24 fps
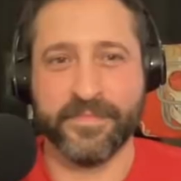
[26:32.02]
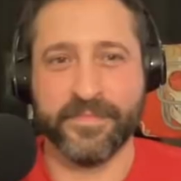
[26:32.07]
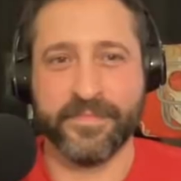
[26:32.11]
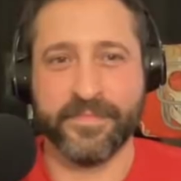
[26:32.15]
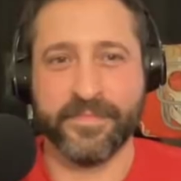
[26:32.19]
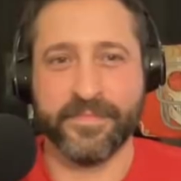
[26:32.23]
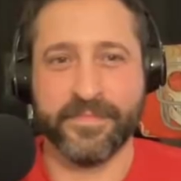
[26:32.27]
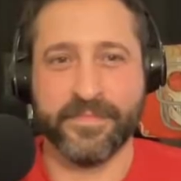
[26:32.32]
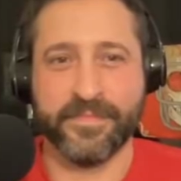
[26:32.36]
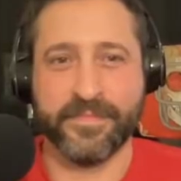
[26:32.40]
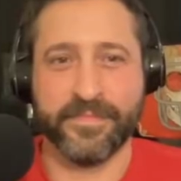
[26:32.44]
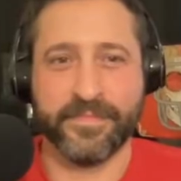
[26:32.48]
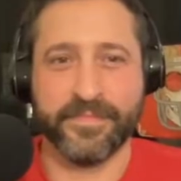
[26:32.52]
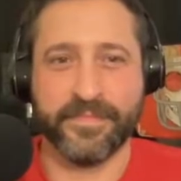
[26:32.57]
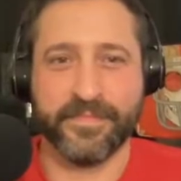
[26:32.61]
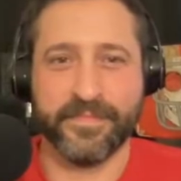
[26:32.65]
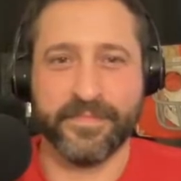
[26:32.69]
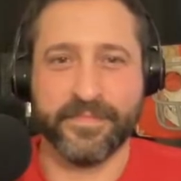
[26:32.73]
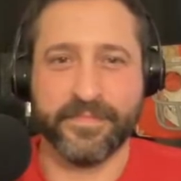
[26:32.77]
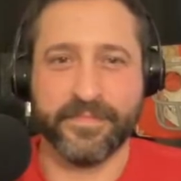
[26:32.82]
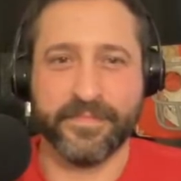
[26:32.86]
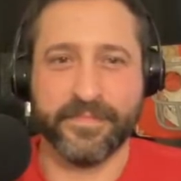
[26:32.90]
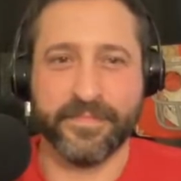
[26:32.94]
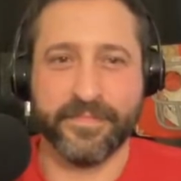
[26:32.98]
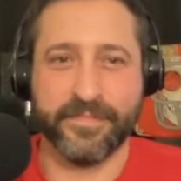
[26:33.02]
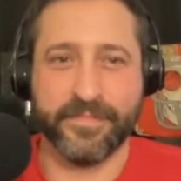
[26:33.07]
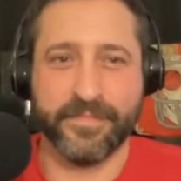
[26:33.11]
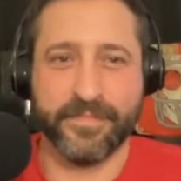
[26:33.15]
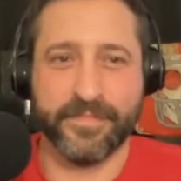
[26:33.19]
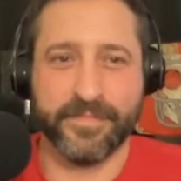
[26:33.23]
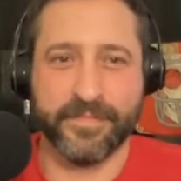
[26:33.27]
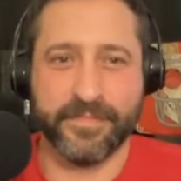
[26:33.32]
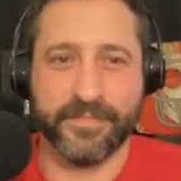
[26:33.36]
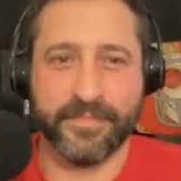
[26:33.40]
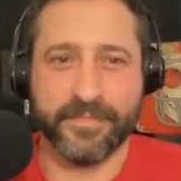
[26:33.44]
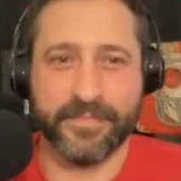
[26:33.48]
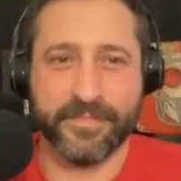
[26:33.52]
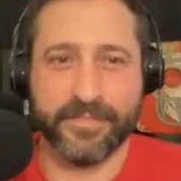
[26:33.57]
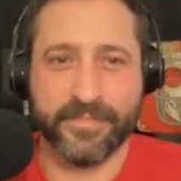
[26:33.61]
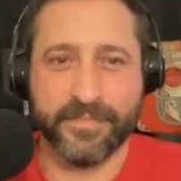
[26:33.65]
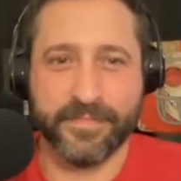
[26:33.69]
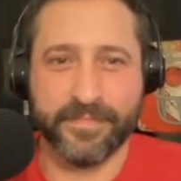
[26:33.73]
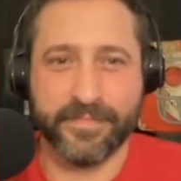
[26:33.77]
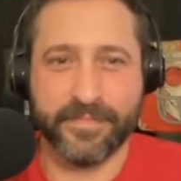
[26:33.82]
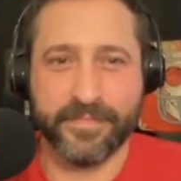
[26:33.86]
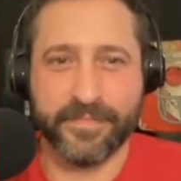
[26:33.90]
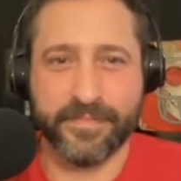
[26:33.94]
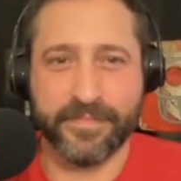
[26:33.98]

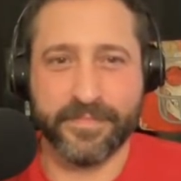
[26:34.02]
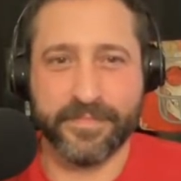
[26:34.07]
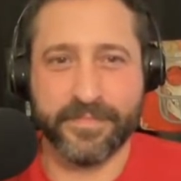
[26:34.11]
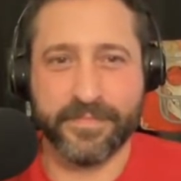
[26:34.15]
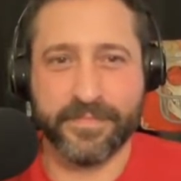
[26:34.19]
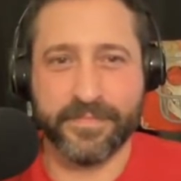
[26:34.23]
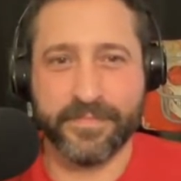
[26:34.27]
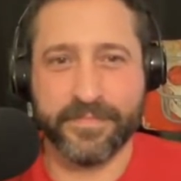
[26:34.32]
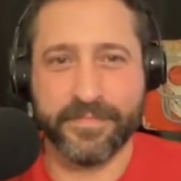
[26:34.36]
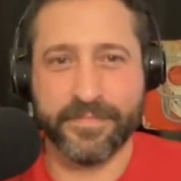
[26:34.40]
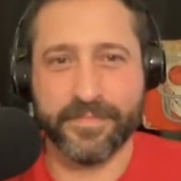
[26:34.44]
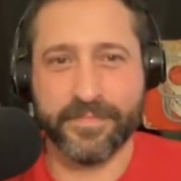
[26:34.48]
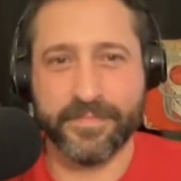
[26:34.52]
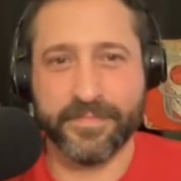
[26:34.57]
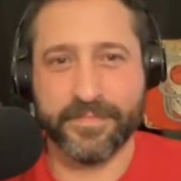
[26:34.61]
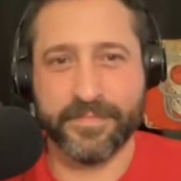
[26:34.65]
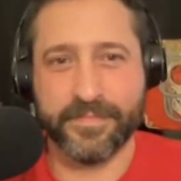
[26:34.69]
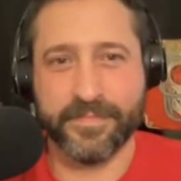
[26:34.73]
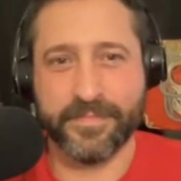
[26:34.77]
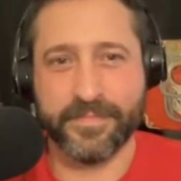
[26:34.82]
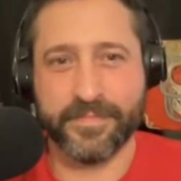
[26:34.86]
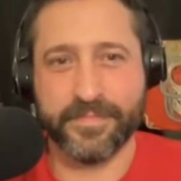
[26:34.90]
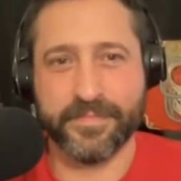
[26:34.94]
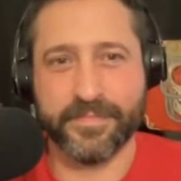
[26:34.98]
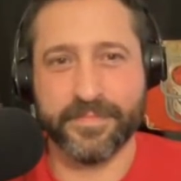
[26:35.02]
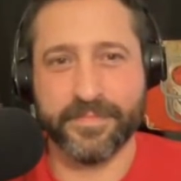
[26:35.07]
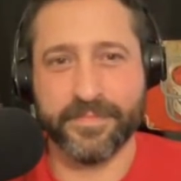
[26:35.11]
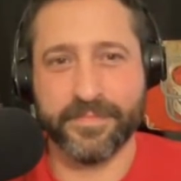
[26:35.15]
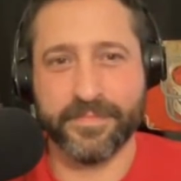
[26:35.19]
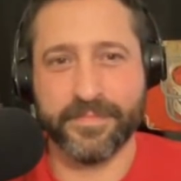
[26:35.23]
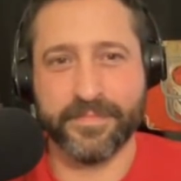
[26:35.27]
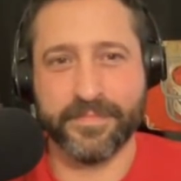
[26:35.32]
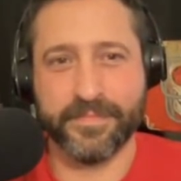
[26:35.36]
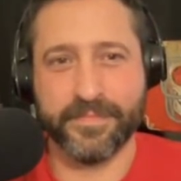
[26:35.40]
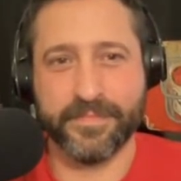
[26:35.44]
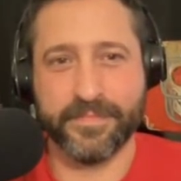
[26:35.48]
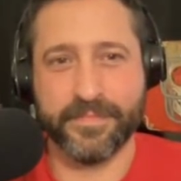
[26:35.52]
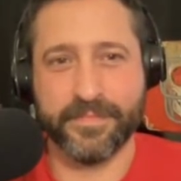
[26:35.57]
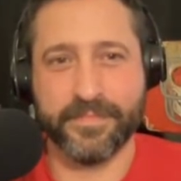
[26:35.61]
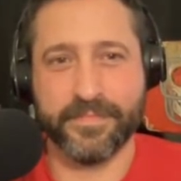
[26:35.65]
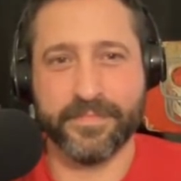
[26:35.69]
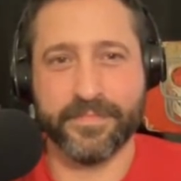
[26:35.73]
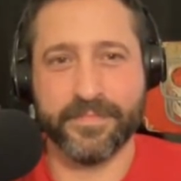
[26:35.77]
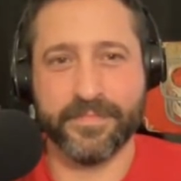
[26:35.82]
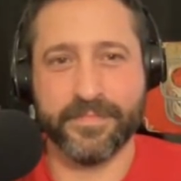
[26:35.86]
(silent)